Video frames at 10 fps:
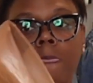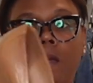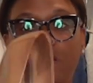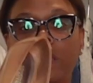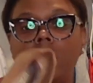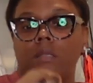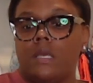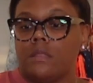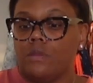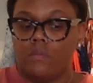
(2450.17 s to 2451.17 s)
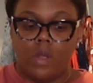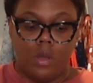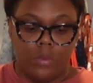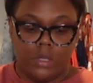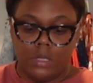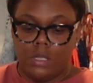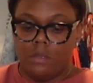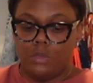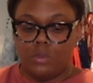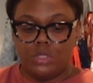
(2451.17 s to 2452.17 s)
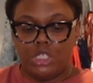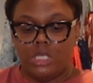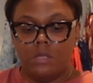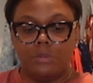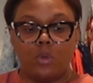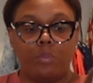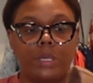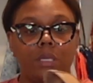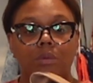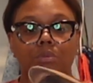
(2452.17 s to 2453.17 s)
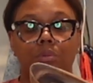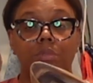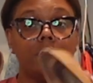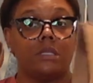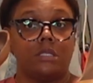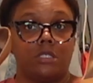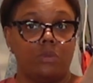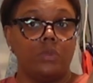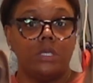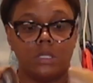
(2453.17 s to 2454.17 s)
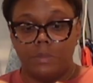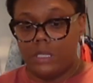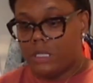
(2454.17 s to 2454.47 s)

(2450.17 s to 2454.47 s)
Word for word: All right. Nothing wrong with them. No chip, no peel, no nothing. So we're going to be